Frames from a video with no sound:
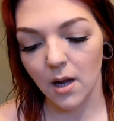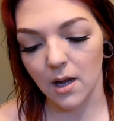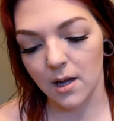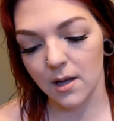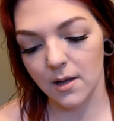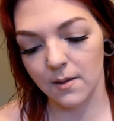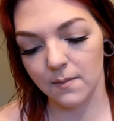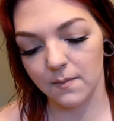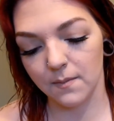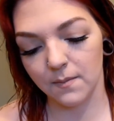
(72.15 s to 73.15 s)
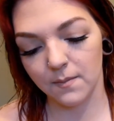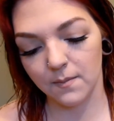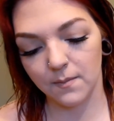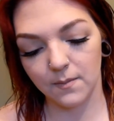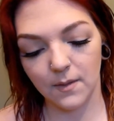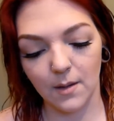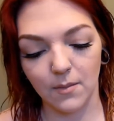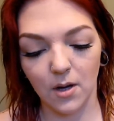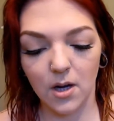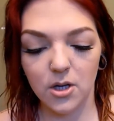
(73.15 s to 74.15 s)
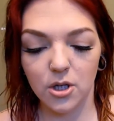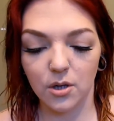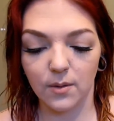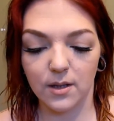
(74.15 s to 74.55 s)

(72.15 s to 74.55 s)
I'm not sure what